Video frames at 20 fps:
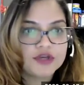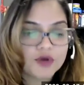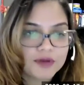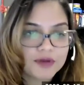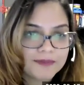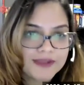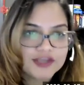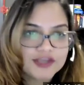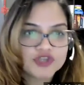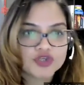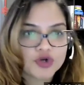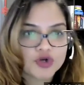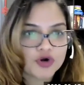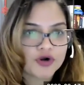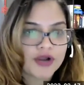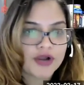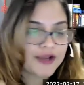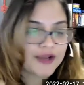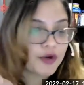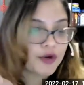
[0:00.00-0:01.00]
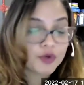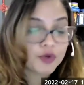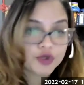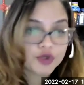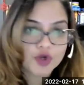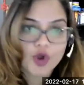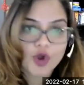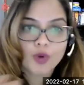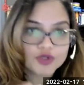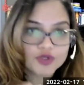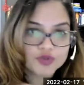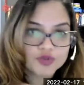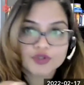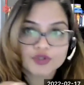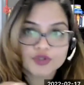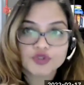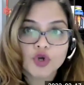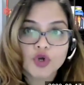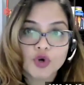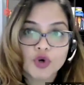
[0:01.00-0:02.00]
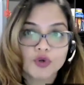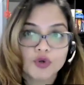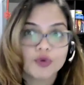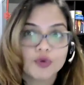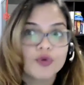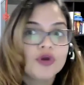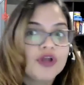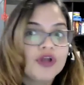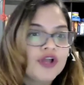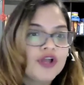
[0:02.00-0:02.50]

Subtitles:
want to make sure, I don't know which one to go to,